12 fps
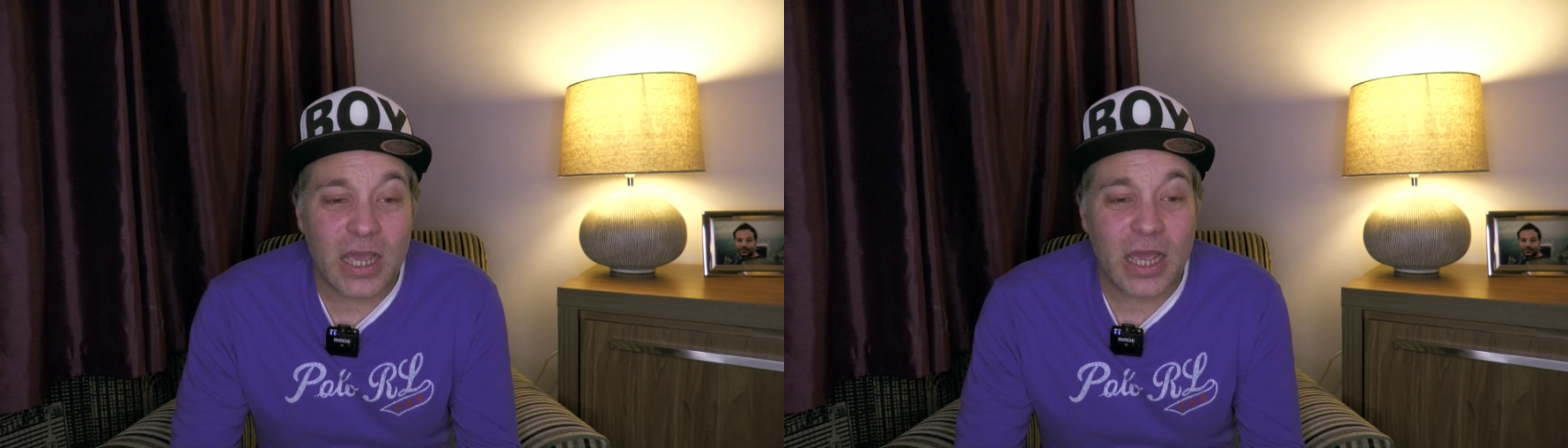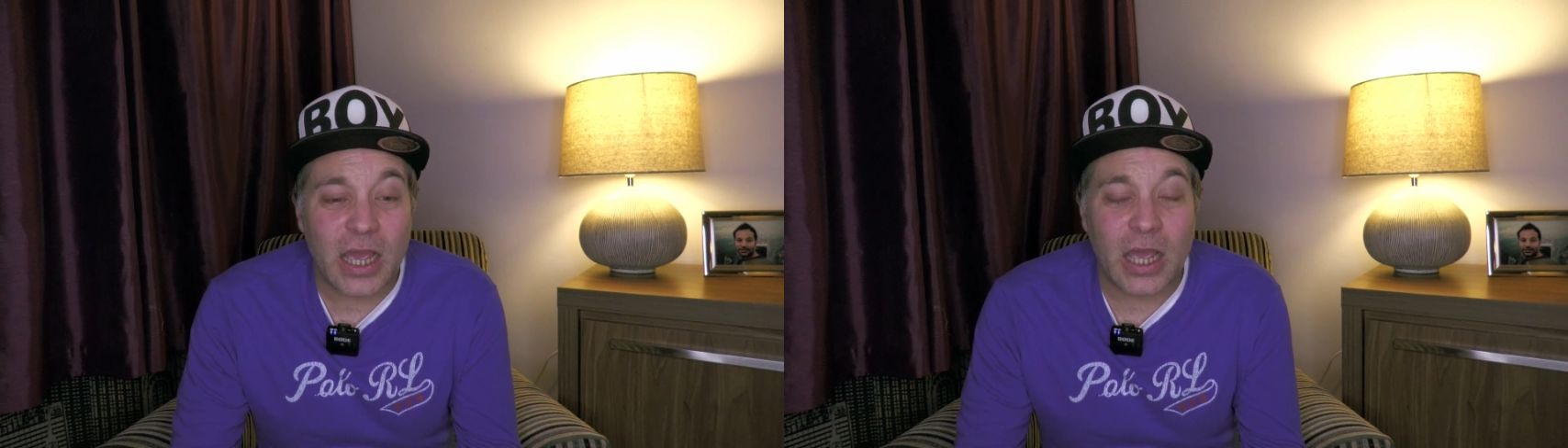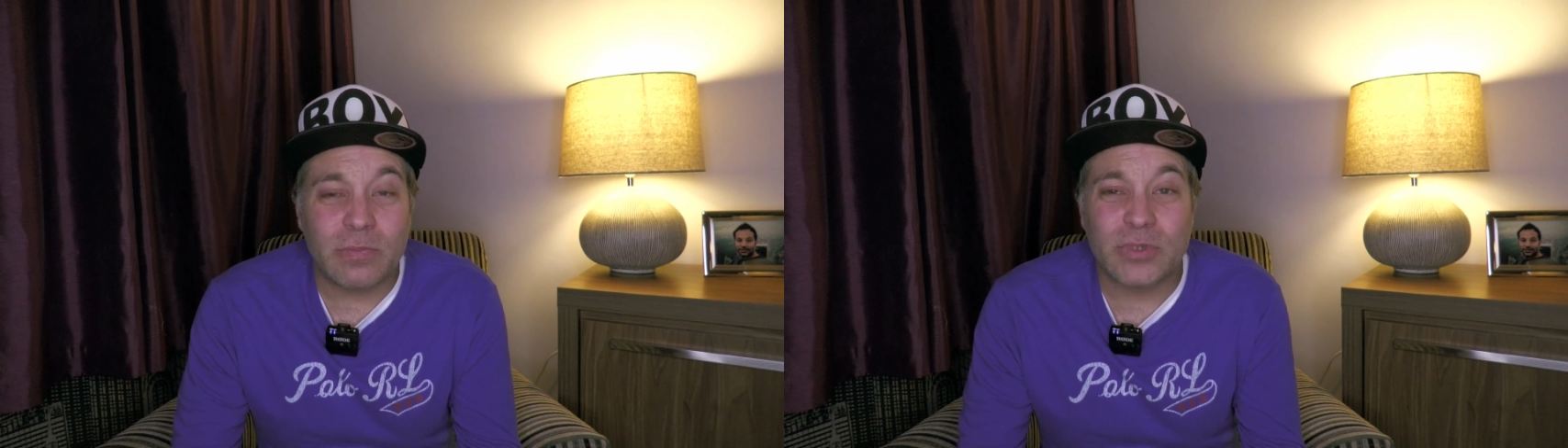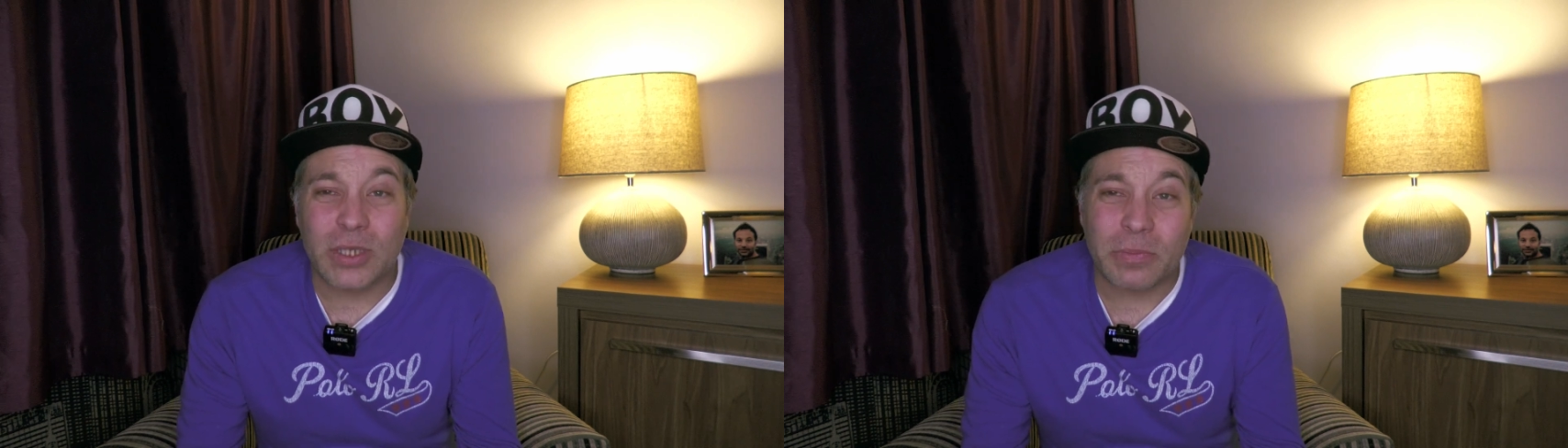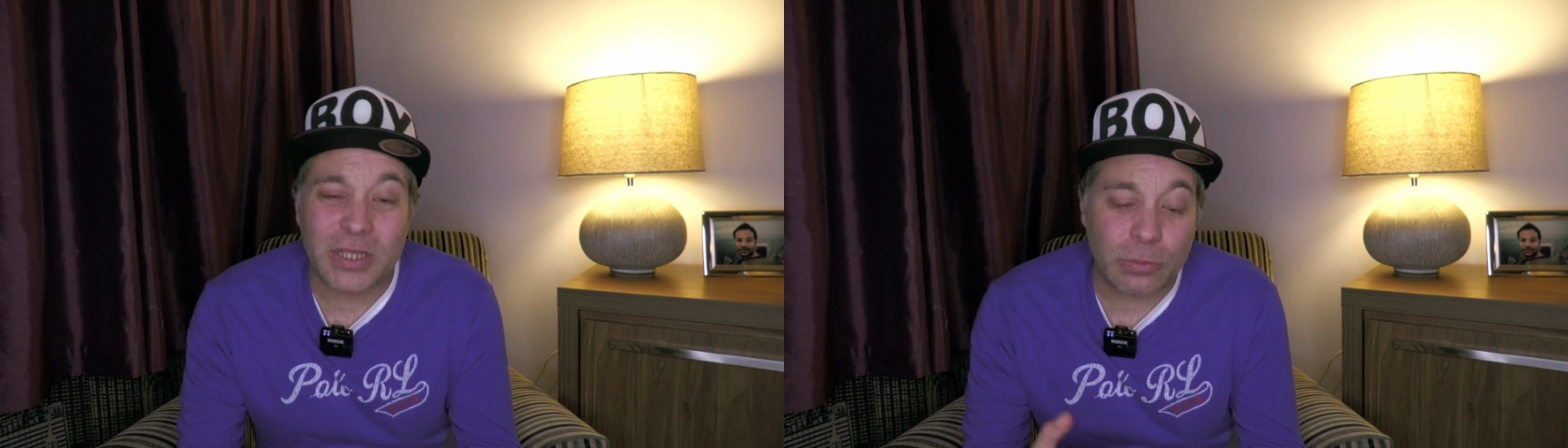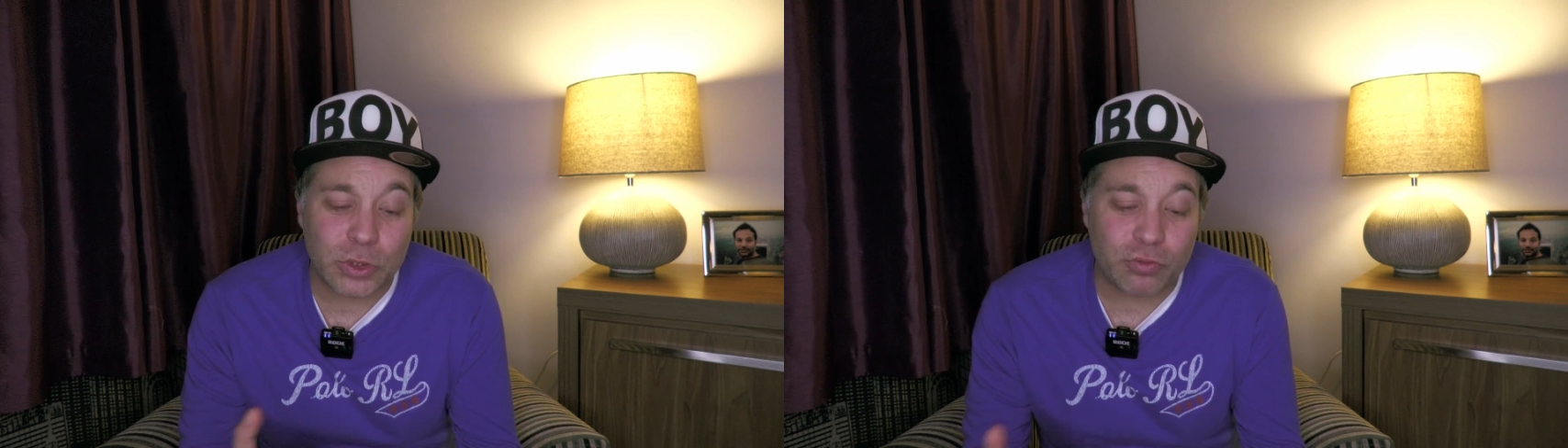
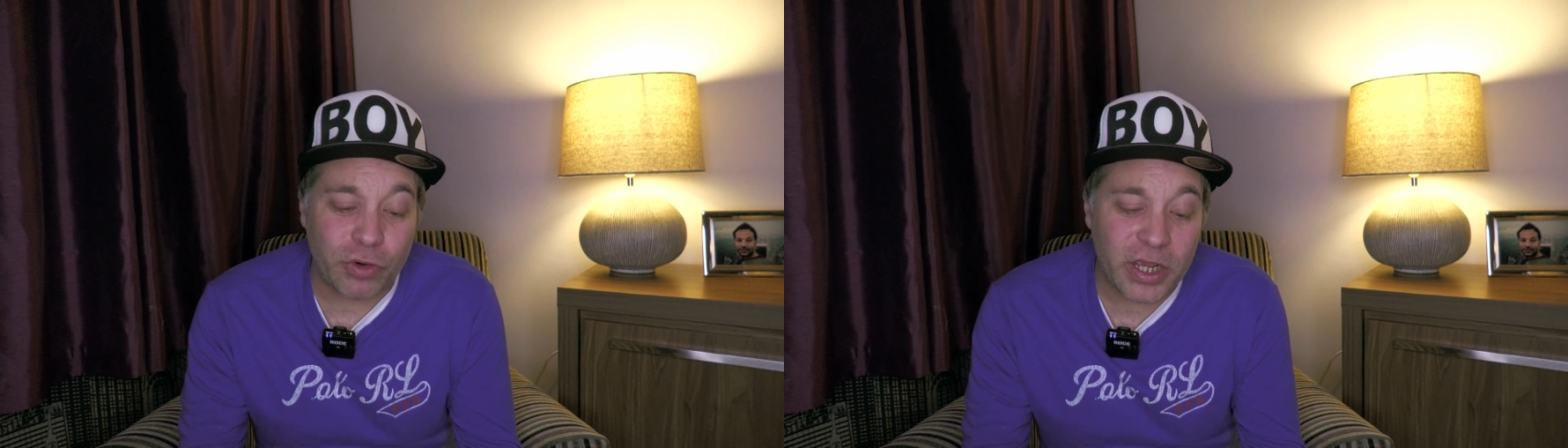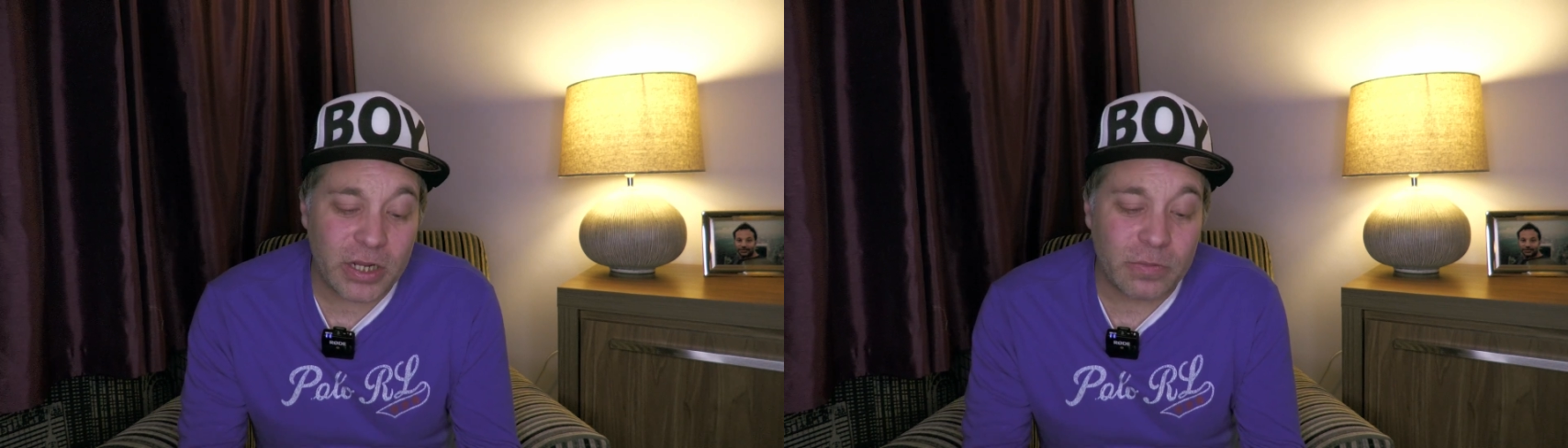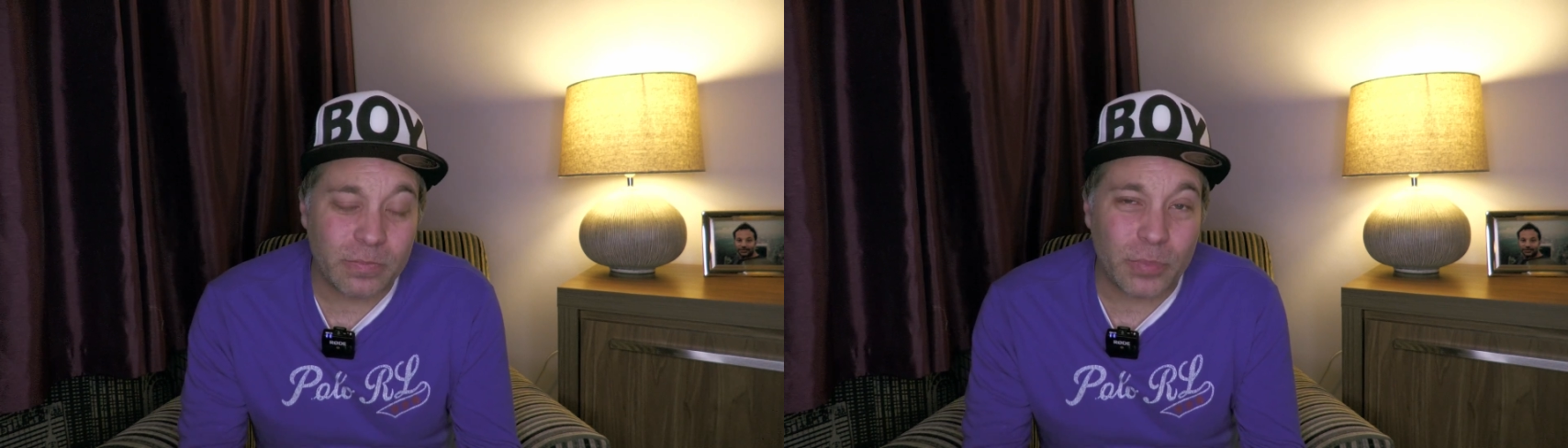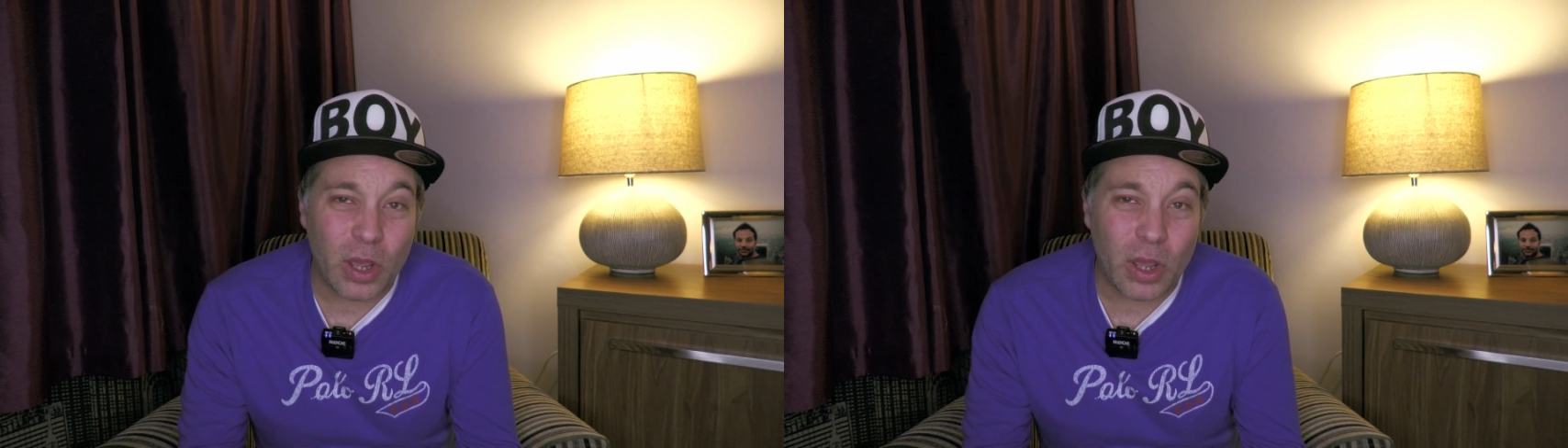Something that was written